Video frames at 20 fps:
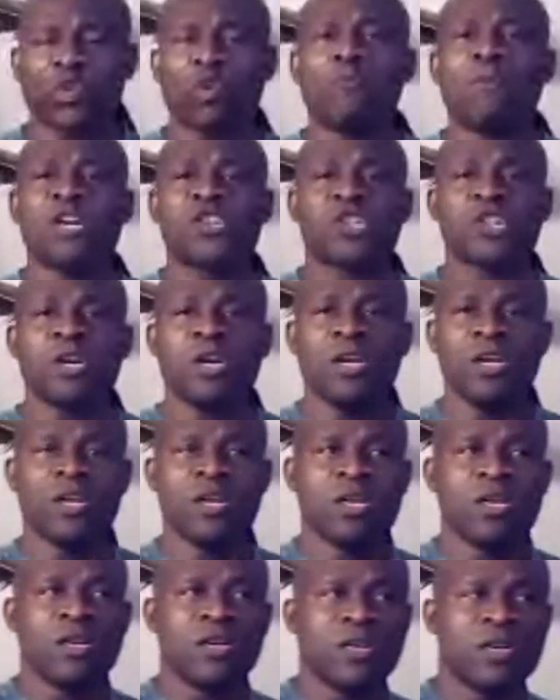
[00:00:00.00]
much
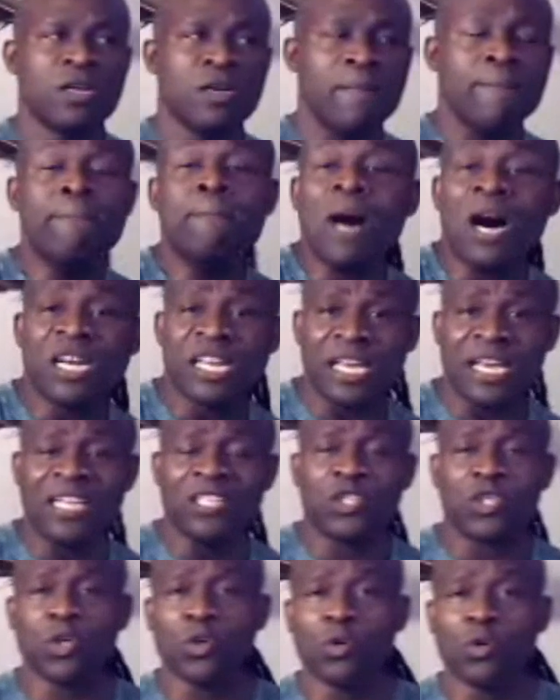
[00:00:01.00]
money
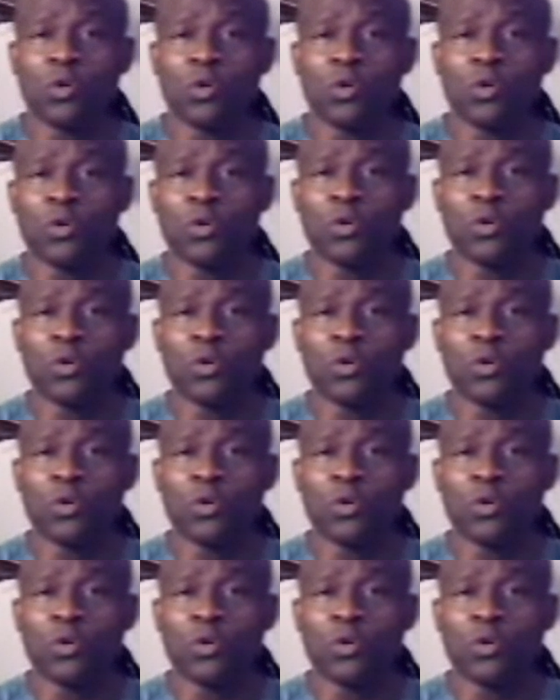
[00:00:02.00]
into the